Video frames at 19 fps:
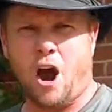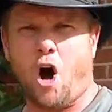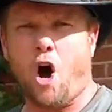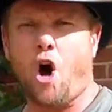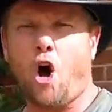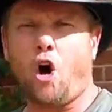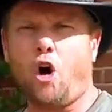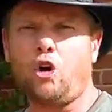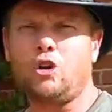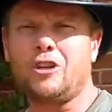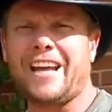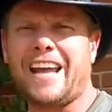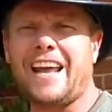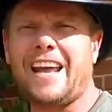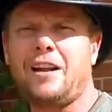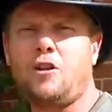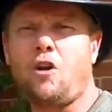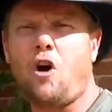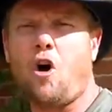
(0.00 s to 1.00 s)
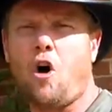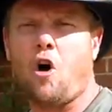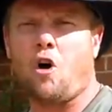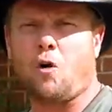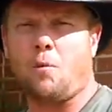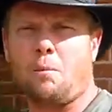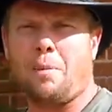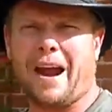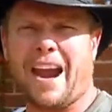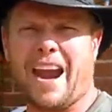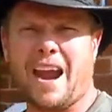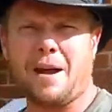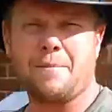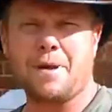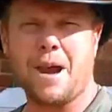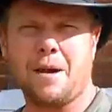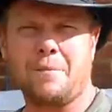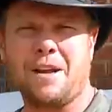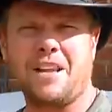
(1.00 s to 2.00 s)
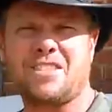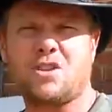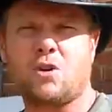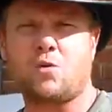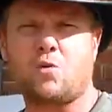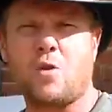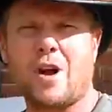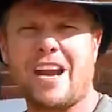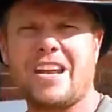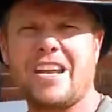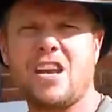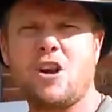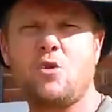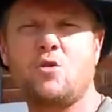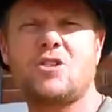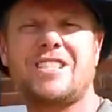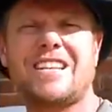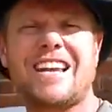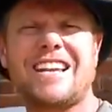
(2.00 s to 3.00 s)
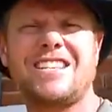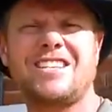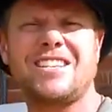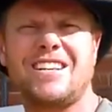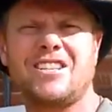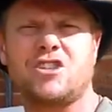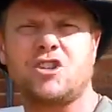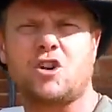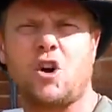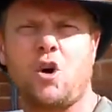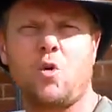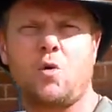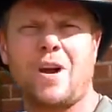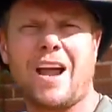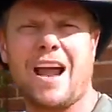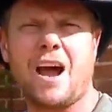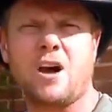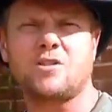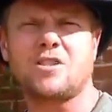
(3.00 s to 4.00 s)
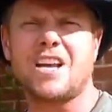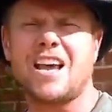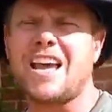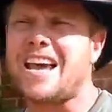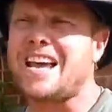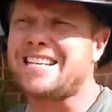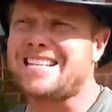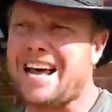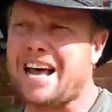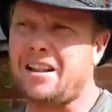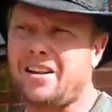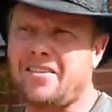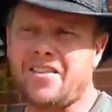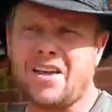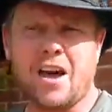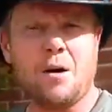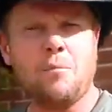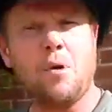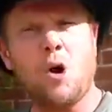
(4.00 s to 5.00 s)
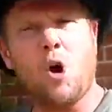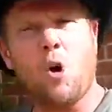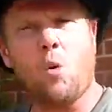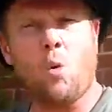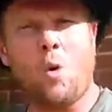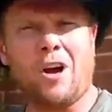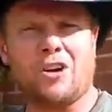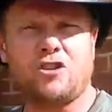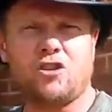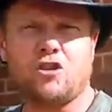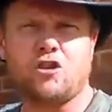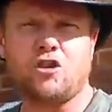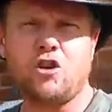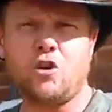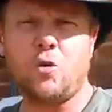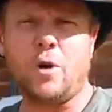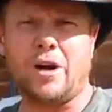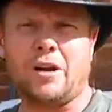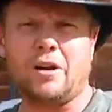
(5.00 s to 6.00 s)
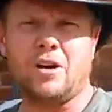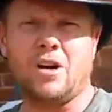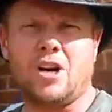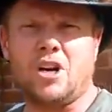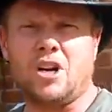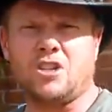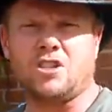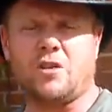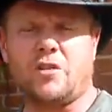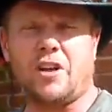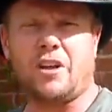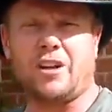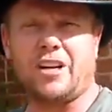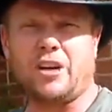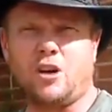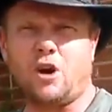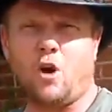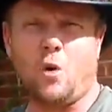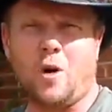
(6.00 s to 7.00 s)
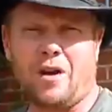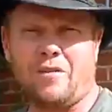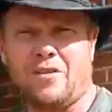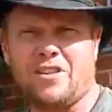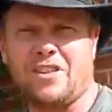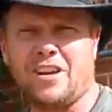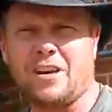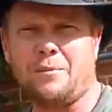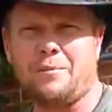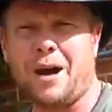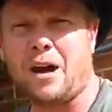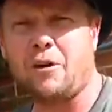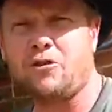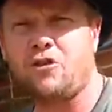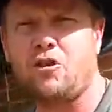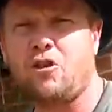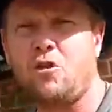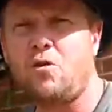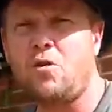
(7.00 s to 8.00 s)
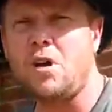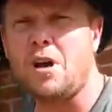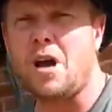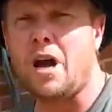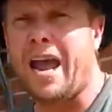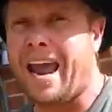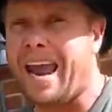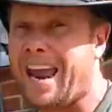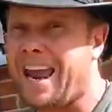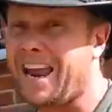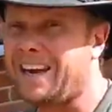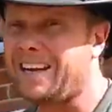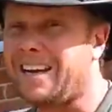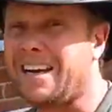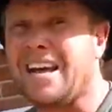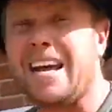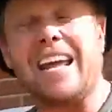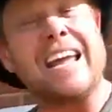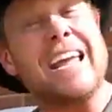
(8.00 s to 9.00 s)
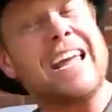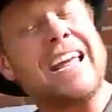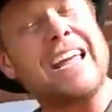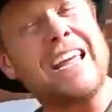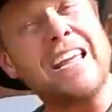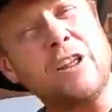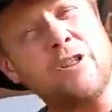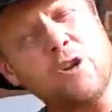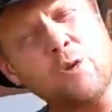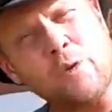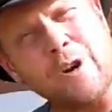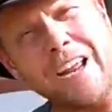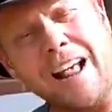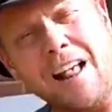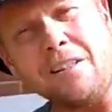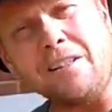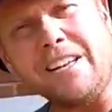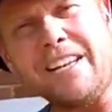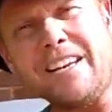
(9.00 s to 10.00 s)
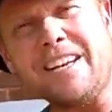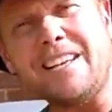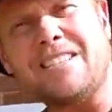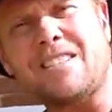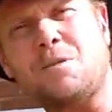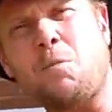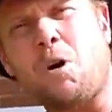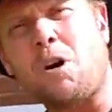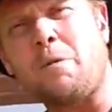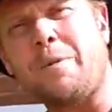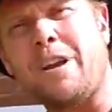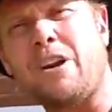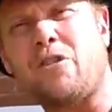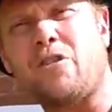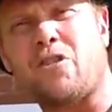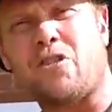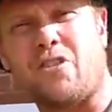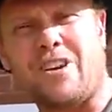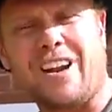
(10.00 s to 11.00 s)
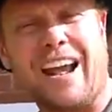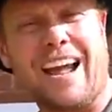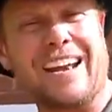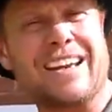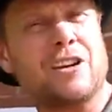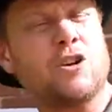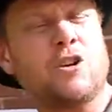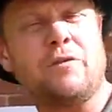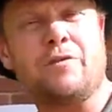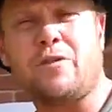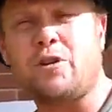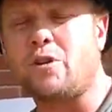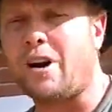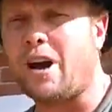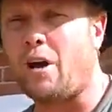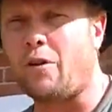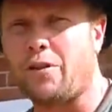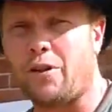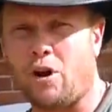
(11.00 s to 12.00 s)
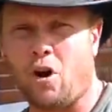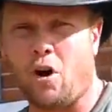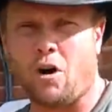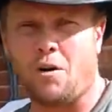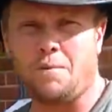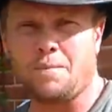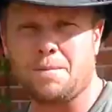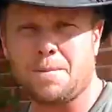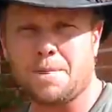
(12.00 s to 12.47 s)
all day long. Bam, bam. It's a radio station at your own house telling them what you're doing so that they can know everything about you. And the reality is, smart meters are not good for your health at all